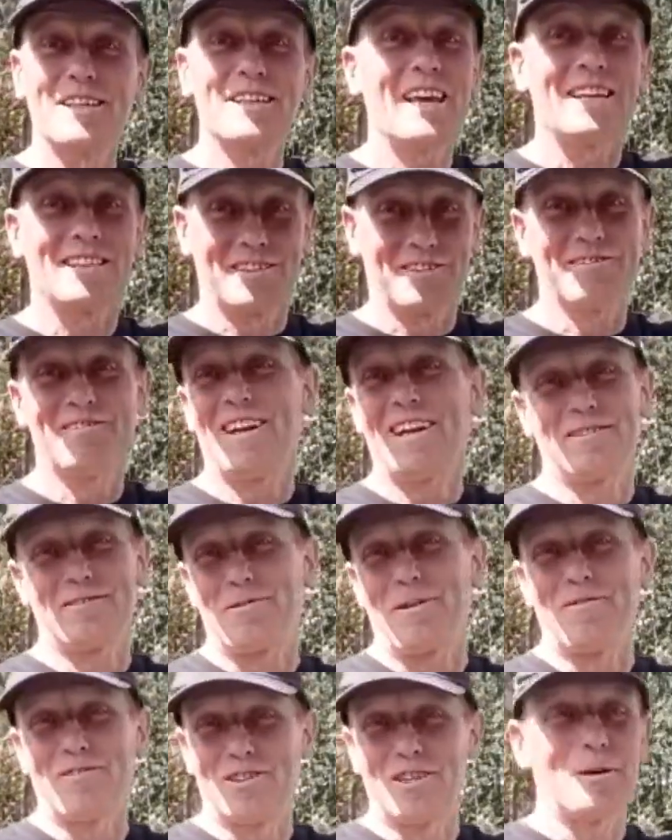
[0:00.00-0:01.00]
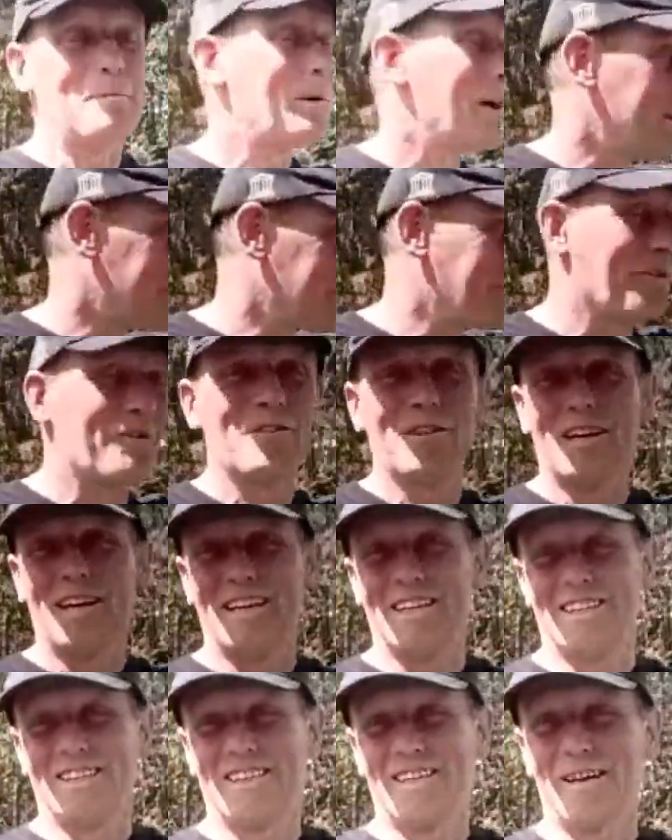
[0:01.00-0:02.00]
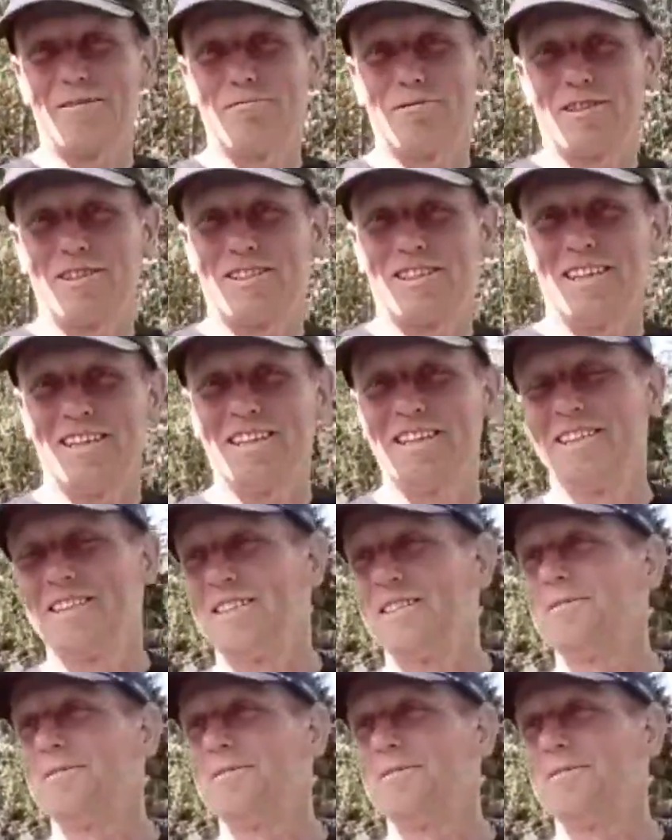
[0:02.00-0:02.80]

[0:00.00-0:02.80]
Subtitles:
Yes, you're allowed to have a jump. Nonetheless, go to sea.